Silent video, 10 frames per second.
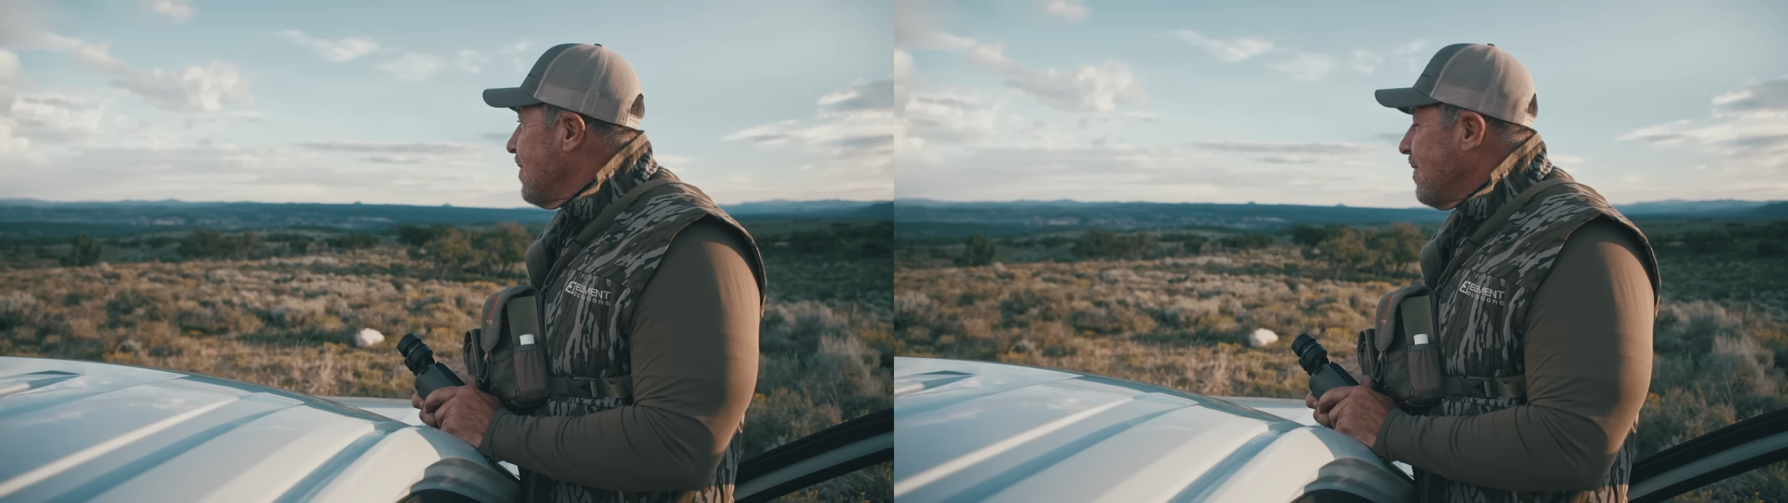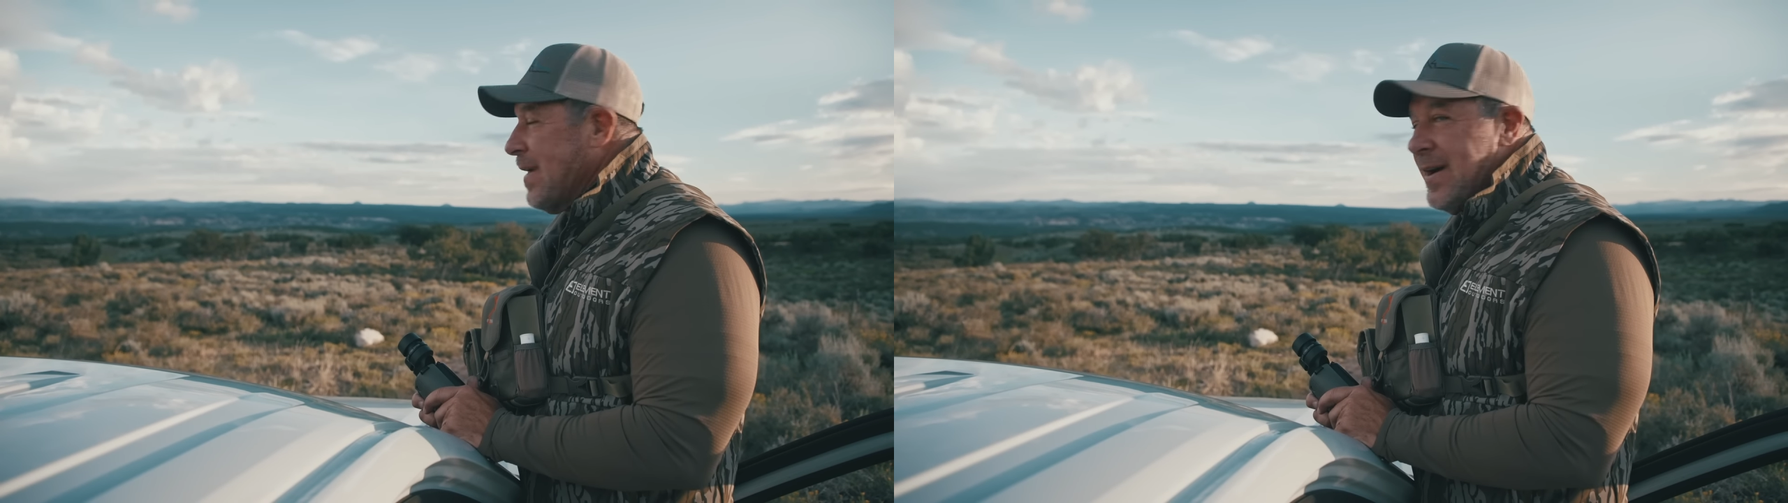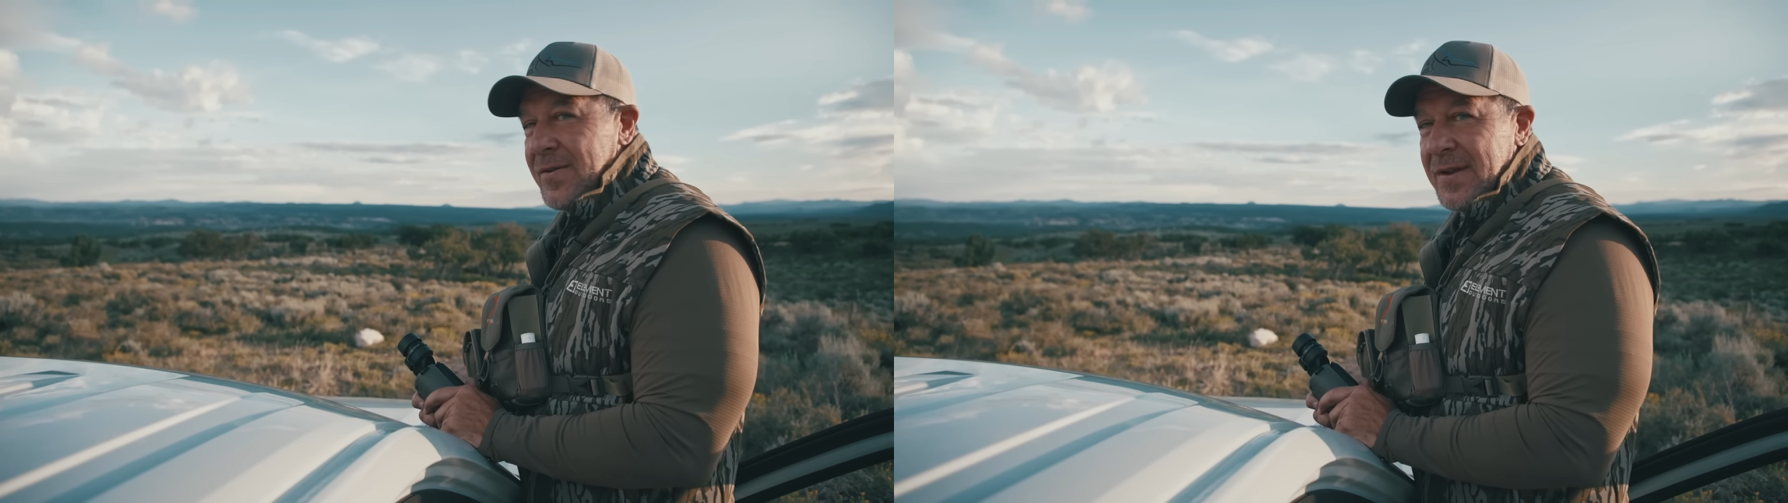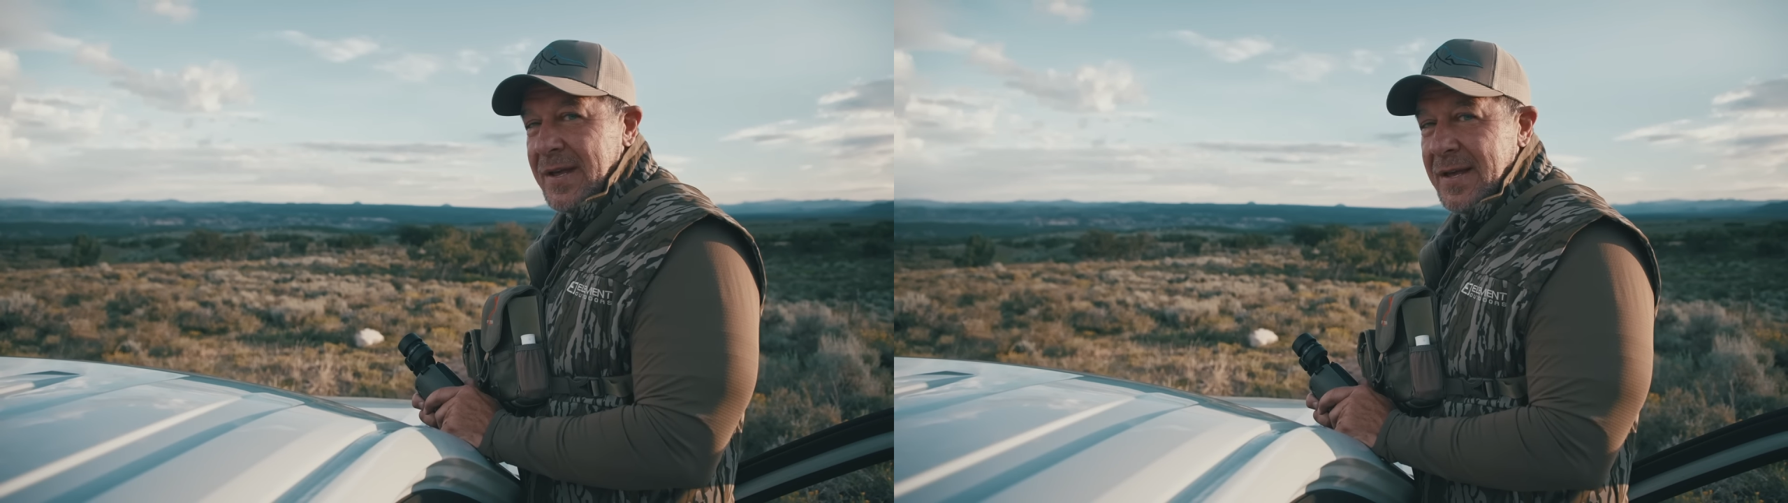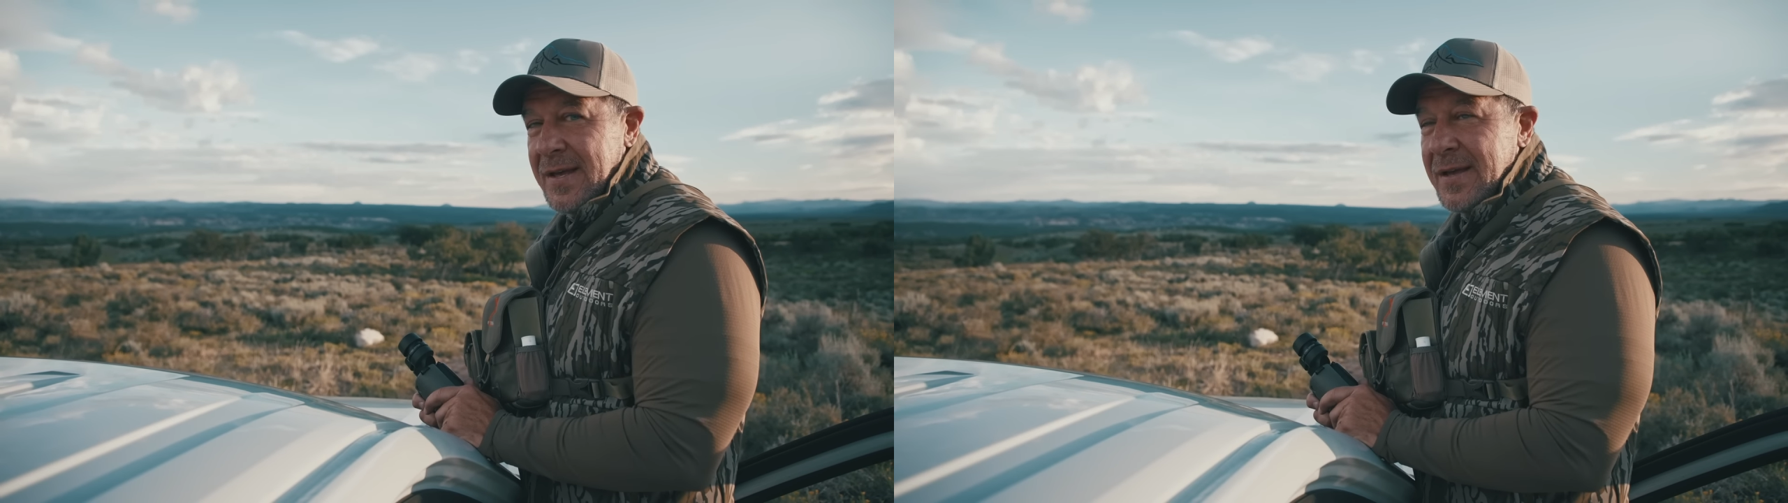found
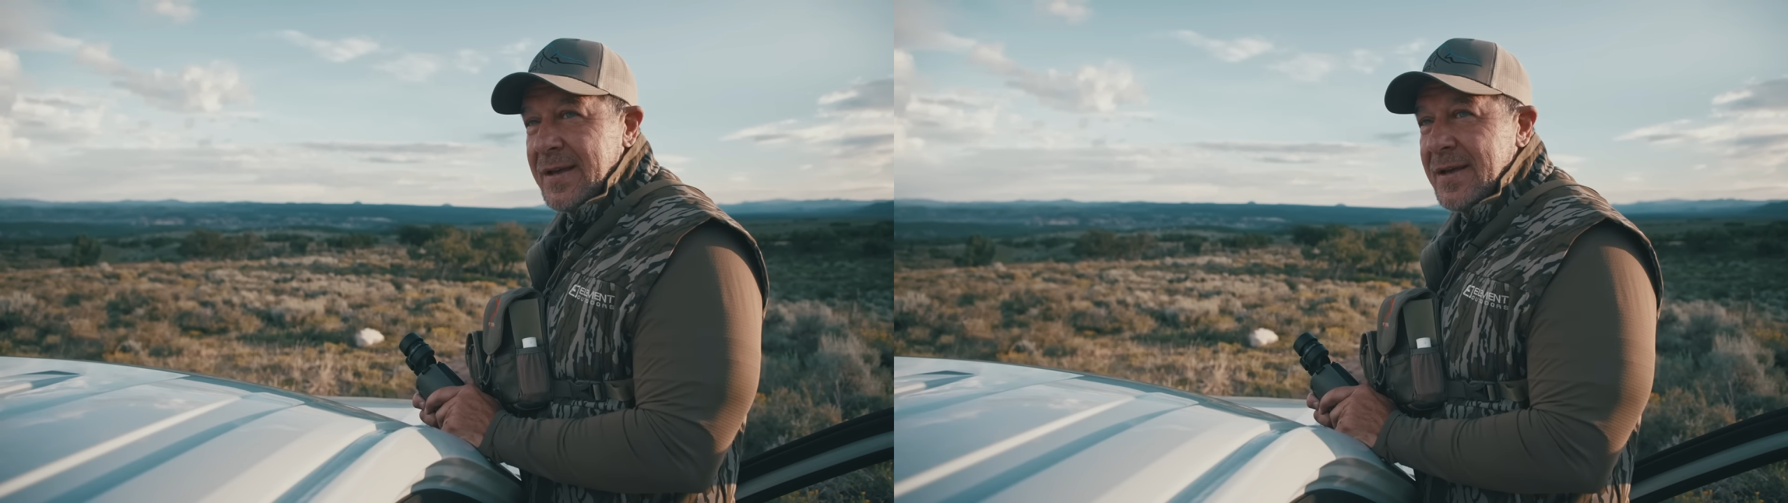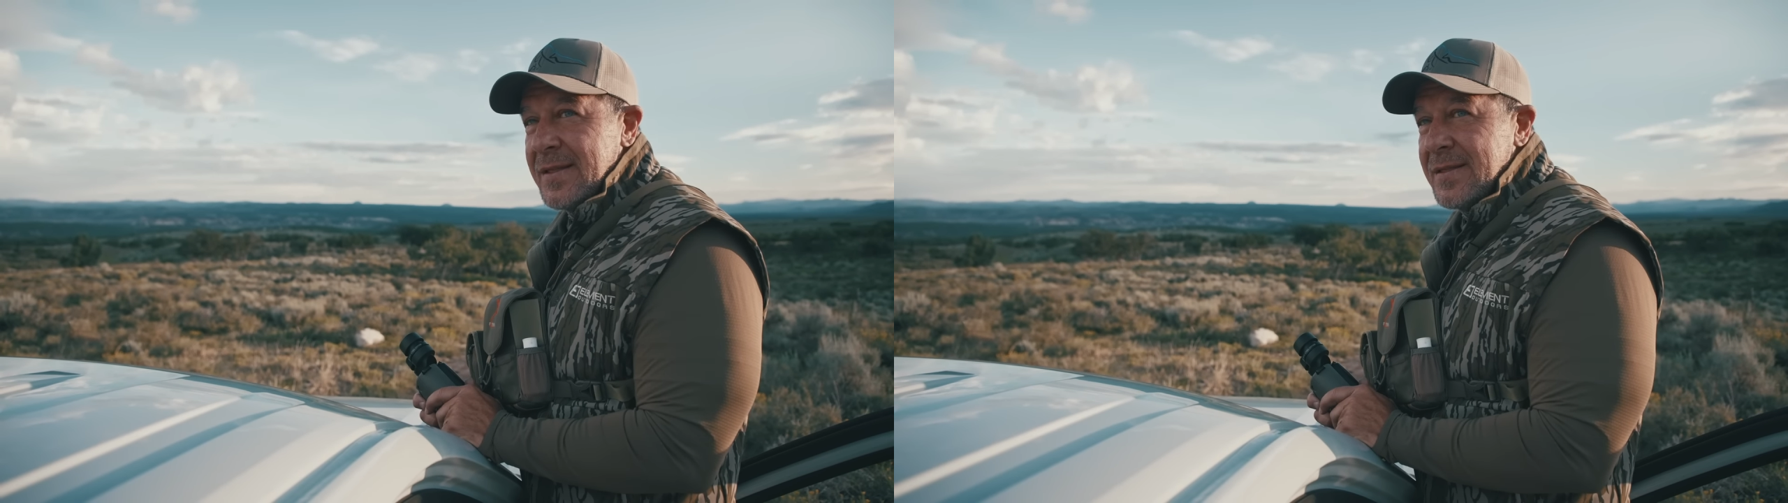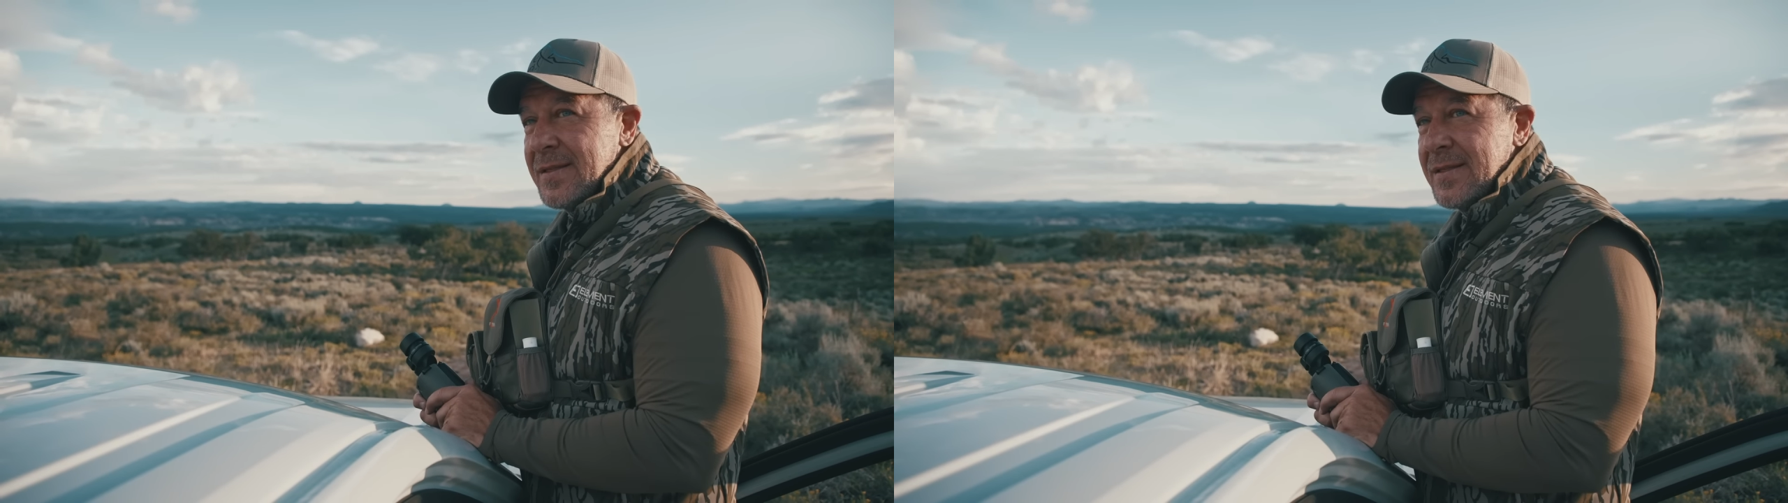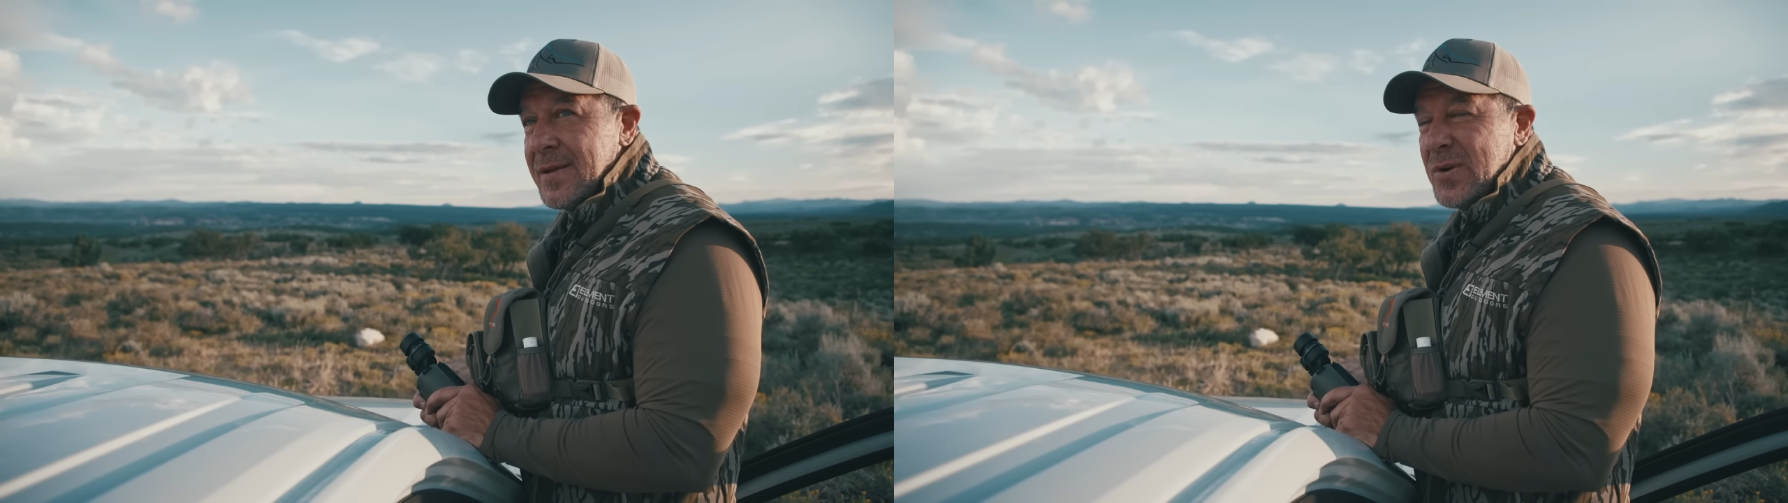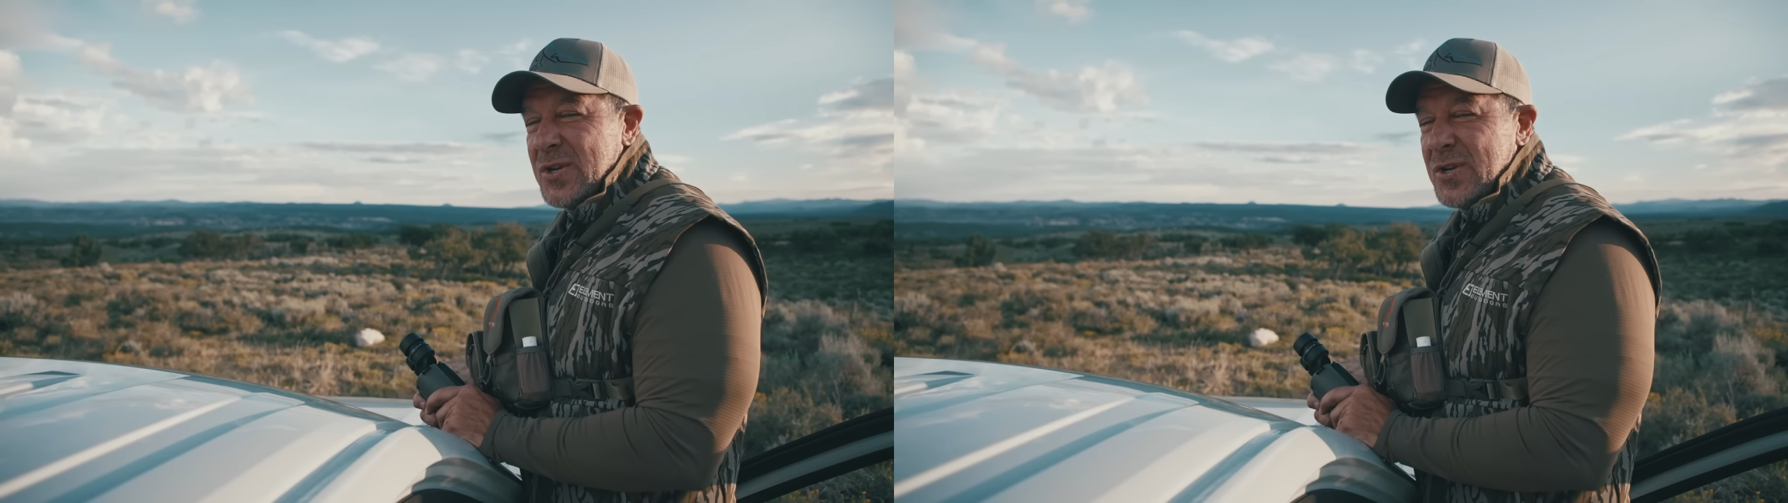number